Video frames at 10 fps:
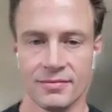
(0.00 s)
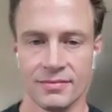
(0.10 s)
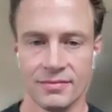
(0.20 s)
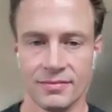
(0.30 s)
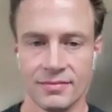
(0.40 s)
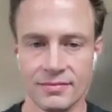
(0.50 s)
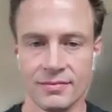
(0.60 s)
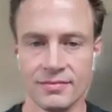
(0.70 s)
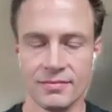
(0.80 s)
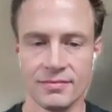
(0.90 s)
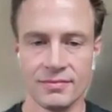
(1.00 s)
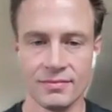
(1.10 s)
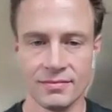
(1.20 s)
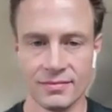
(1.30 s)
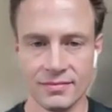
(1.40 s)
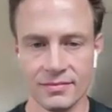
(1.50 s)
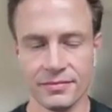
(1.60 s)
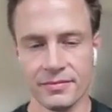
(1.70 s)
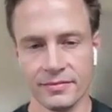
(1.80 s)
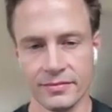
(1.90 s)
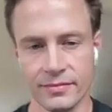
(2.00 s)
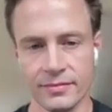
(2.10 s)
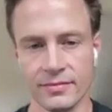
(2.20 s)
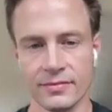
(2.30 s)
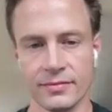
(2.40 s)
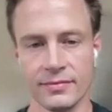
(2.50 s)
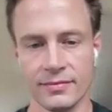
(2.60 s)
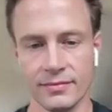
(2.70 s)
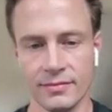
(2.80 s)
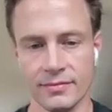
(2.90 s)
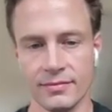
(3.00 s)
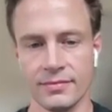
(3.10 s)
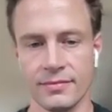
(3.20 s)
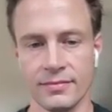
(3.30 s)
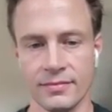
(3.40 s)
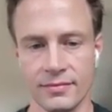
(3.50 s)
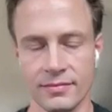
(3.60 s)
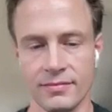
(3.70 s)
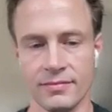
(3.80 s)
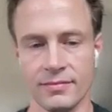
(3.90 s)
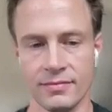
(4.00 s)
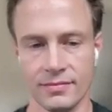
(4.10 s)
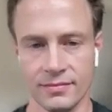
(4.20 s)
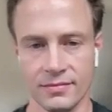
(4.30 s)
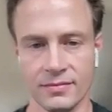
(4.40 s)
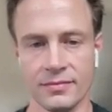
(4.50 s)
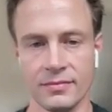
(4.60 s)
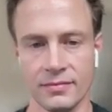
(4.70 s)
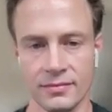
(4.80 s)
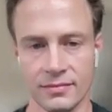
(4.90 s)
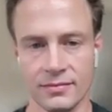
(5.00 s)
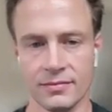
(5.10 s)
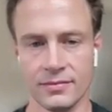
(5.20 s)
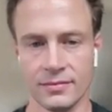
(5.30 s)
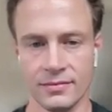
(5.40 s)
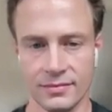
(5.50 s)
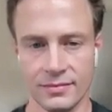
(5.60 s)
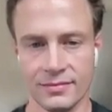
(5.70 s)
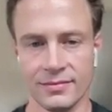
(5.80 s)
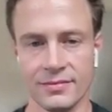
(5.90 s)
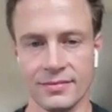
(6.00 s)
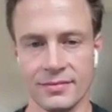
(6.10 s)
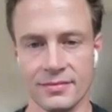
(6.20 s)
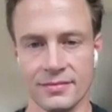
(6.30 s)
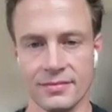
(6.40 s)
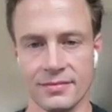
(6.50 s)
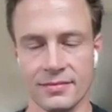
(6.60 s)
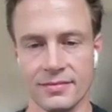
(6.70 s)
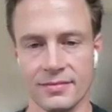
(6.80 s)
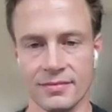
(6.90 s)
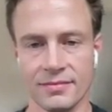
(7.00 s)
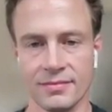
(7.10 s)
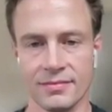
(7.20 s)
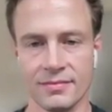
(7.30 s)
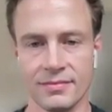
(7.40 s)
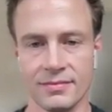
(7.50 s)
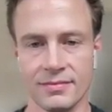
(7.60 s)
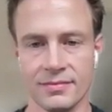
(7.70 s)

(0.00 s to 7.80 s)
(silent)